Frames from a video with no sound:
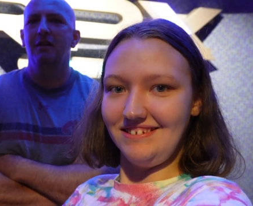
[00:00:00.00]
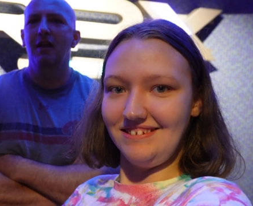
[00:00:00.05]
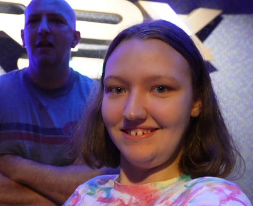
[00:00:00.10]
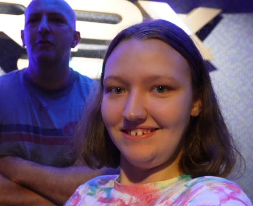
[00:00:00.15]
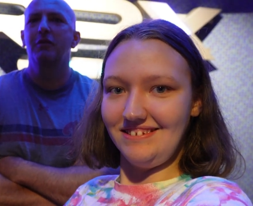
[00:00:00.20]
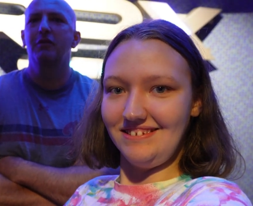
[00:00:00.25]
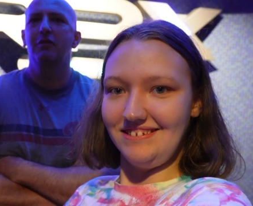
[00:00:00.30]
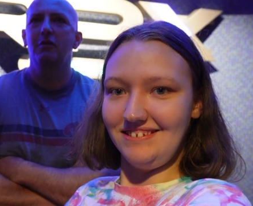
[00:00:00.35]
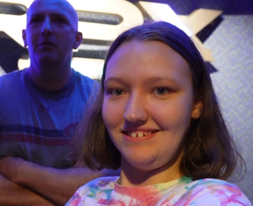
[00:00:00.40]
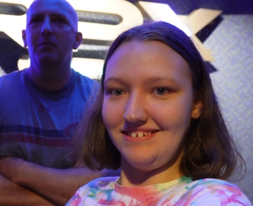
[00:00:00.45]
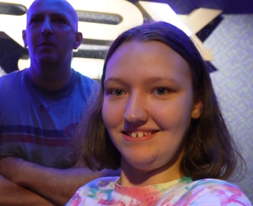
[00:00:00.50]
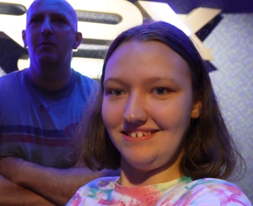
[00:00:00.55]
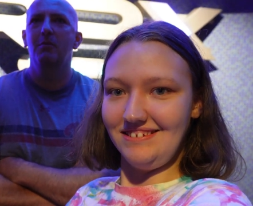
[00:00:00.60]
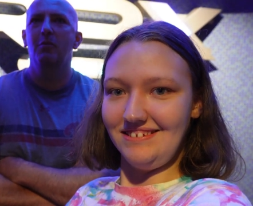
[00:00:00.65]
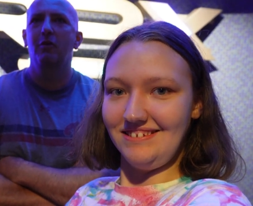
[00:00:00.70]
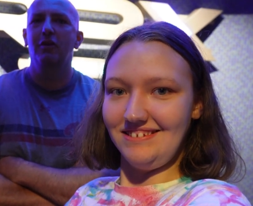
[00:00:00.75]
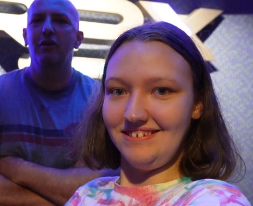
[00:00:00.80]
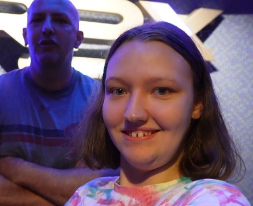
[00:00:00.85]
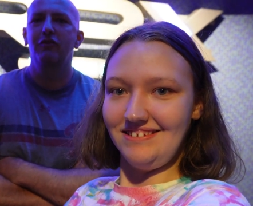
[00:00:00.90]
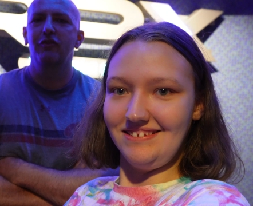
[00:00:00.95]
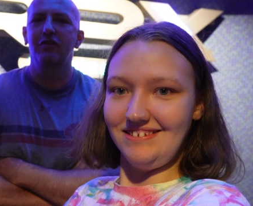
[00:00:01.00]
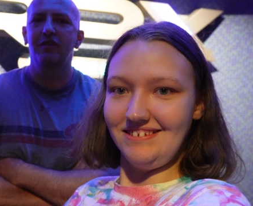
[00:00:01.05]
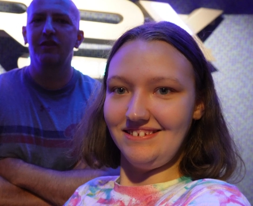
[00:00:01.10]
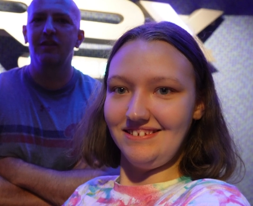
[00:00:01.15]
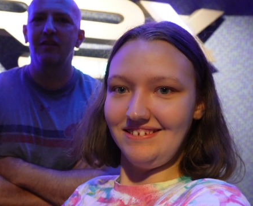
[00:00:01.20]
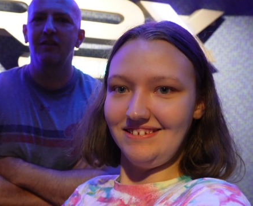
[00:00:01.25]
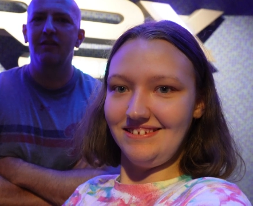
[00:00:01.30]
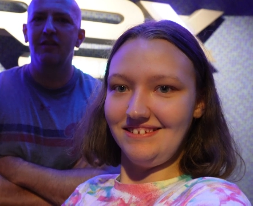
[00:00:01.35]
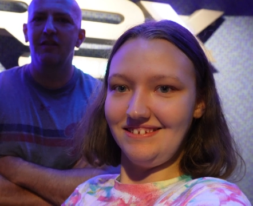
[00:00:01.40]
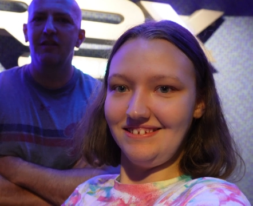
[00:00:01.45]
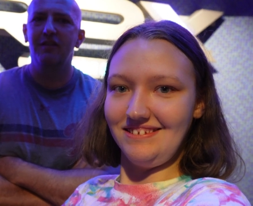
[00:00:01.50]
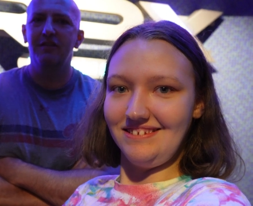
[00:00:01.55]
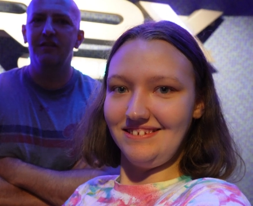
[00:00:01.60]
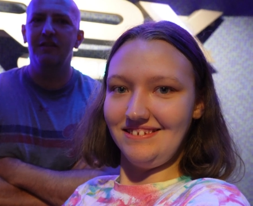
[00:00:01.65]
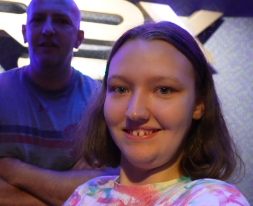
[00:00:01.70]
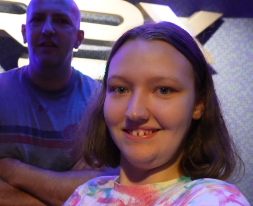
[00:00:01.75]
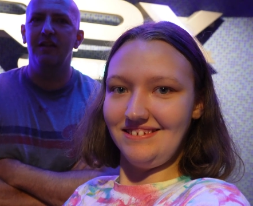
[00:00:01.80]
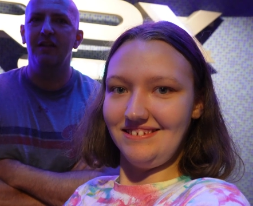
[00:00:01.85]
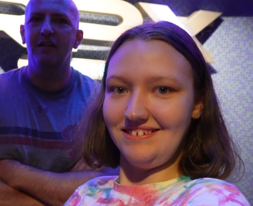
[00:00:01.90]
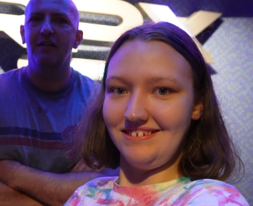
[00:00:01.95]
Speaker 1: was a little bit more interested in
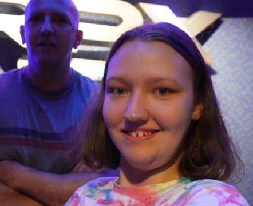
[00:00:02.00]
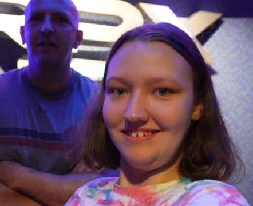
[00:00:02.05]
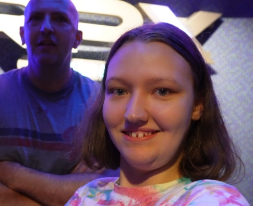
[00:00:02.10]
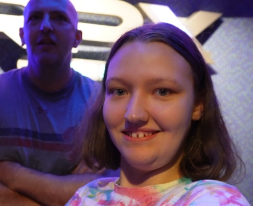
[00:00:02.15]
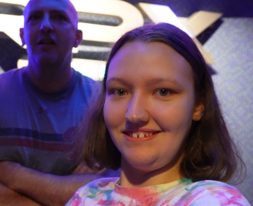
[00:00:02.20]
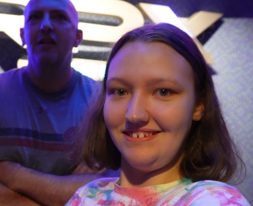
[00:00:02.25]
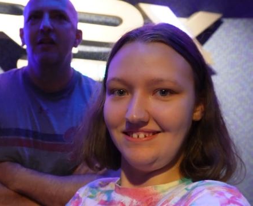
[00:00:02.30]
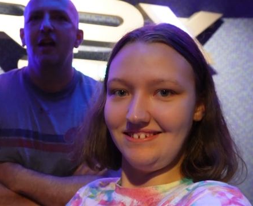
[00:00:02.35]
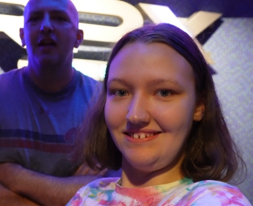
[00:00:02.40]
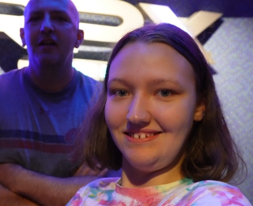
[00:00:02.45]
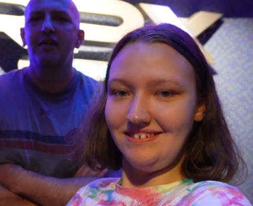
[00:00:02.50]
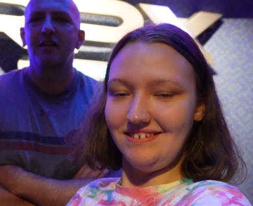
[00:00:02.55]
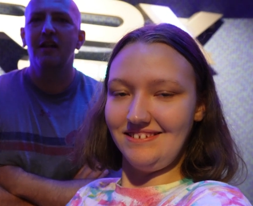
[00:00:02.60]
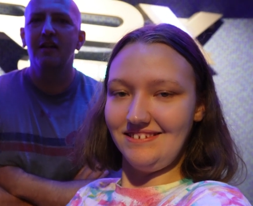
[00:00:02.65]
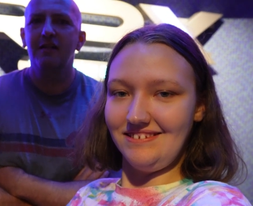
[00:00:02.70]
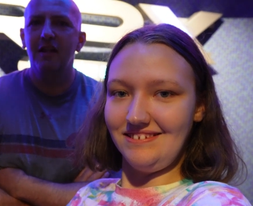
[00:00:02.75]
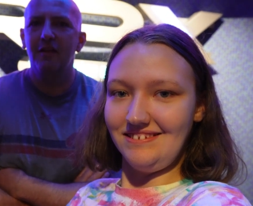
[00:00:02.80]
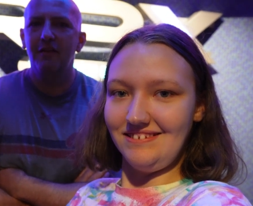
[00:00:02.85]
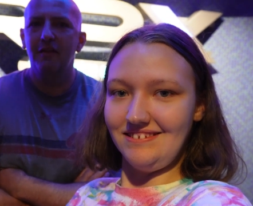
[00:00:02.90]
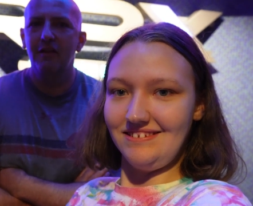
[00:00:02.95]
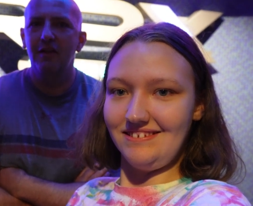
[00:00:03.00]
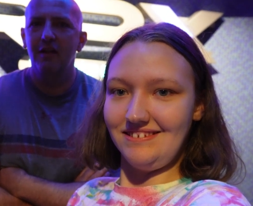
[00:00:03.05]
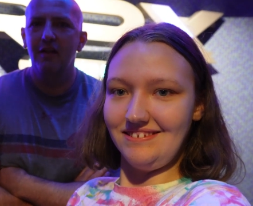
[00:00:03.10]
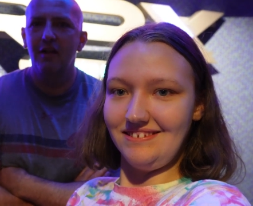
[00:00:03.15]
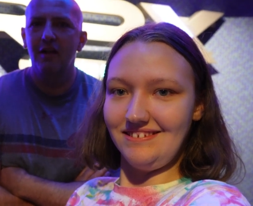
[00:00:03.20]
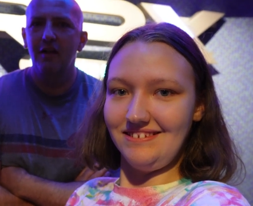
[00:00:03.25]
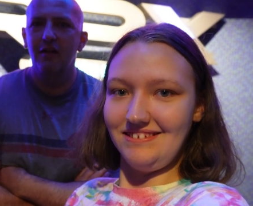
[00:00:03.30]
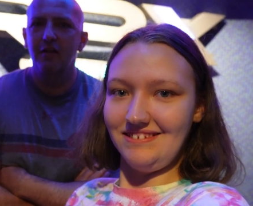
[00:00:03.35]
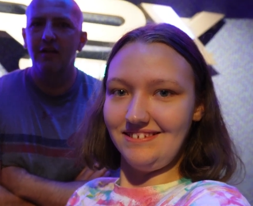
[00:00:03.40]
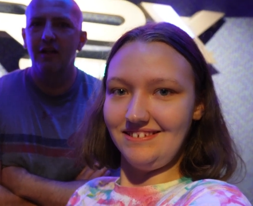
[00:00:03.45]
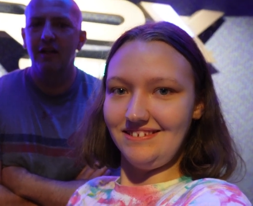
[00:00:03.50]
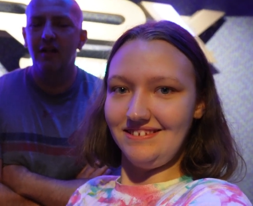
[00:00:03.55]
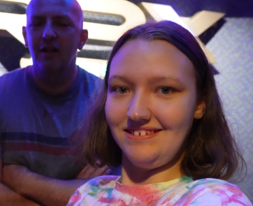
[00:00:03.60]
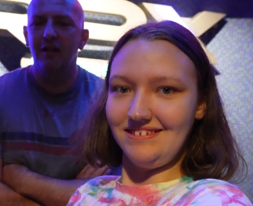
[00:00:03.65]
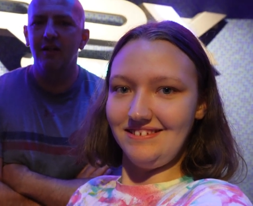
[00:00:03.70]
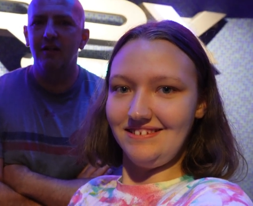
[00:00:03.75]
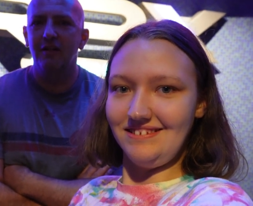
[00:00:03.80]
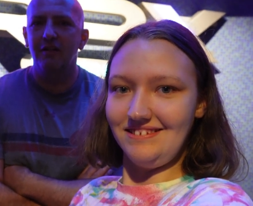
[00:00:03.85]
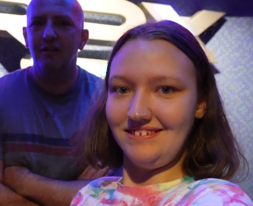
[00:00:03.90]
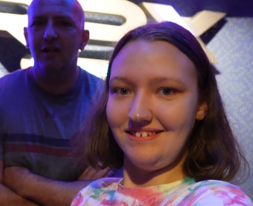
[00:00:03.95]
this, and I saw Death on the Nile and I
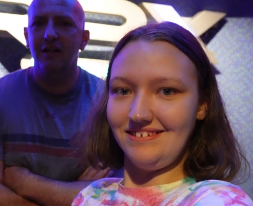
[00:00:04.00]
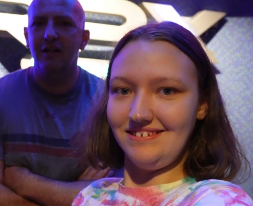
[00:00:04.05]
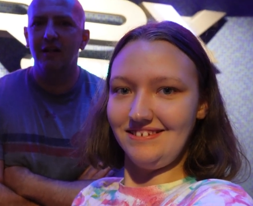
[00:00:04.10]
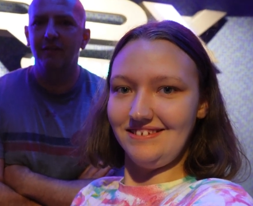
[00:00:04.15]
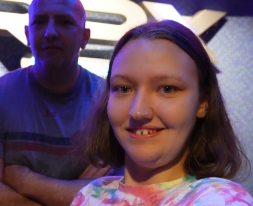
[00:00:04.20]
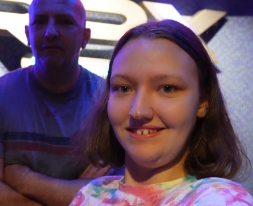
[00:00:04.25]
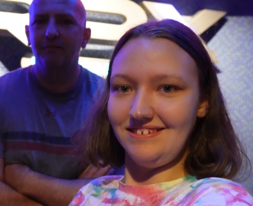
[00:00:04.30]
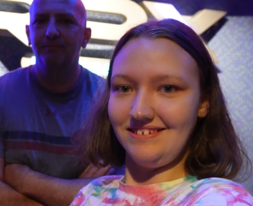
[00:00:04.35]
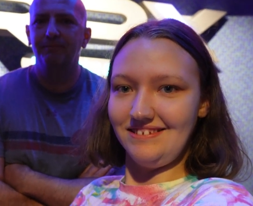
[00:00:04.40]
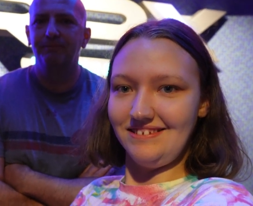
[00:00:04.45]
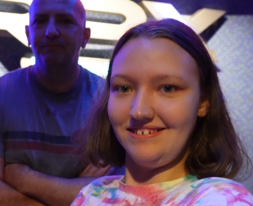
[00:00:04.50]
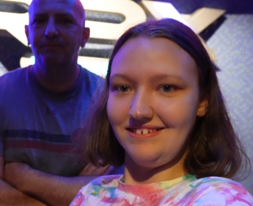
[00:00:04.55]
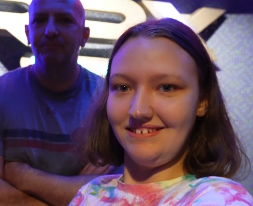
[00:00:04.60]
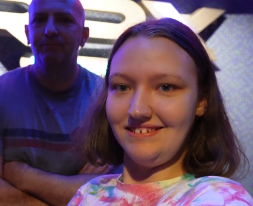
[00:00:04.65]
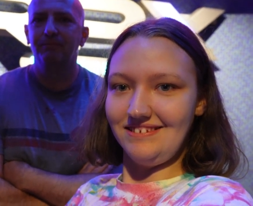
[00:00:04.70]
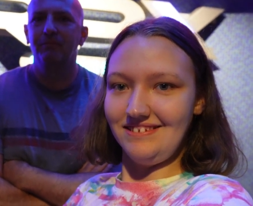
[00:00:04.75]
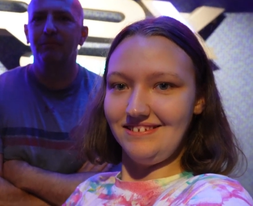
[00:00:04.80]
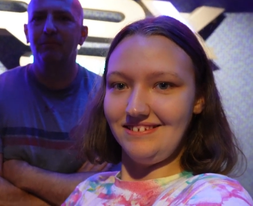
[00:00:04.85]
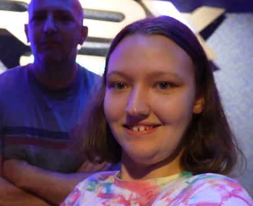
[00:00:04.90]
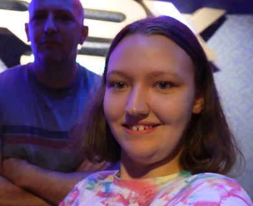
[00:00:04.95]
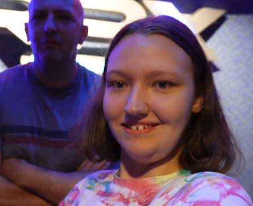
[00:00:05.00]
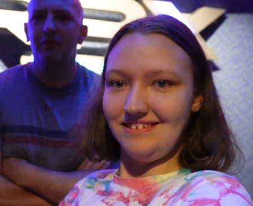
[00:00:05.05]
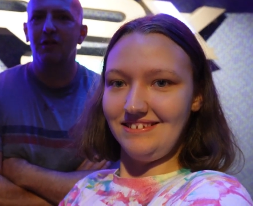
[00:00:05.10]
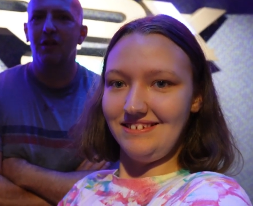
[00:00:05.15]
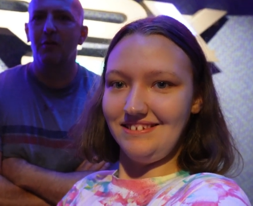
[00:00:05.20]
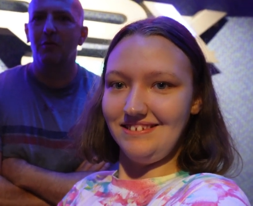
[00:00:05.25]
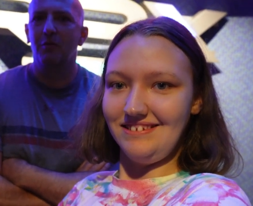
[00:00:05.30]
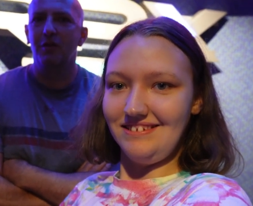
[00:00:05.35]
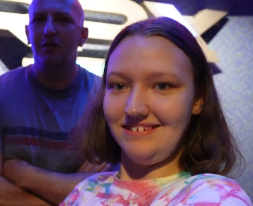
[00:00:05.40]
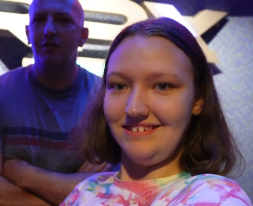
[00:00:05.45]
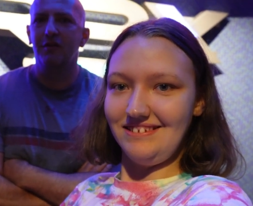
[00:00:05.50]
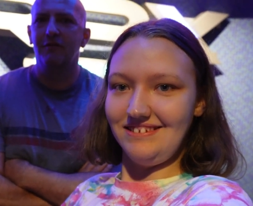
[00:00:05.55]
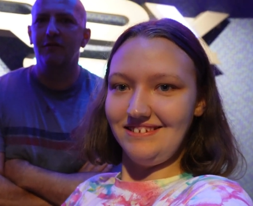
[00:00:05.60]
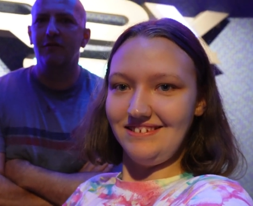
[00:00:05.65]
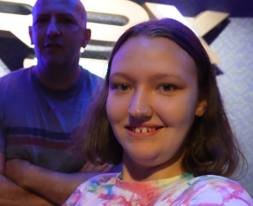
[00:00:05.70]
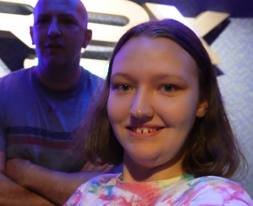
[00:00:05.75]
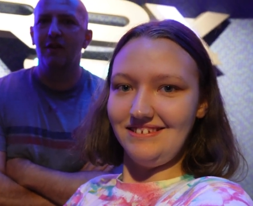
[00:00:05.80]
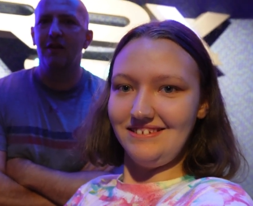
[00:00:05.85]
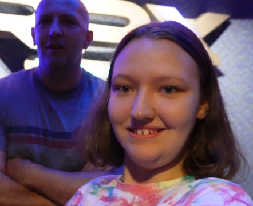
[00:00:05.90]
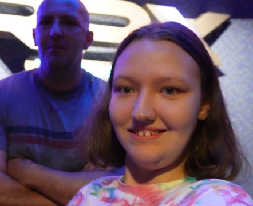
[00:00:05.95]
kind of like saw it once and
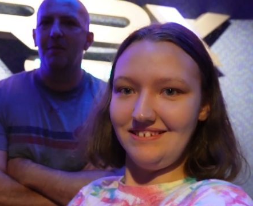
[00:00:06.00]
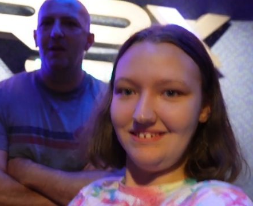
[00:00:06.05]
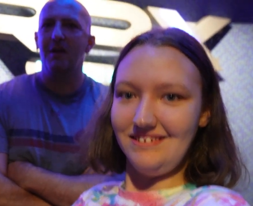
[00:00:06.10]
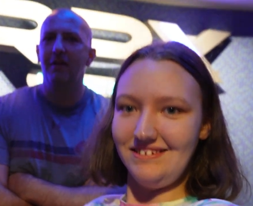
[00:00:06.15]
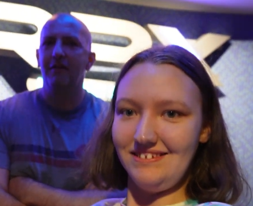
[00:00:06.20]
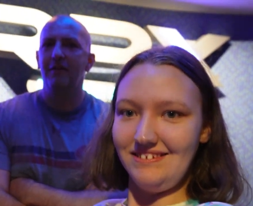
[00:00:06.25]
forgot about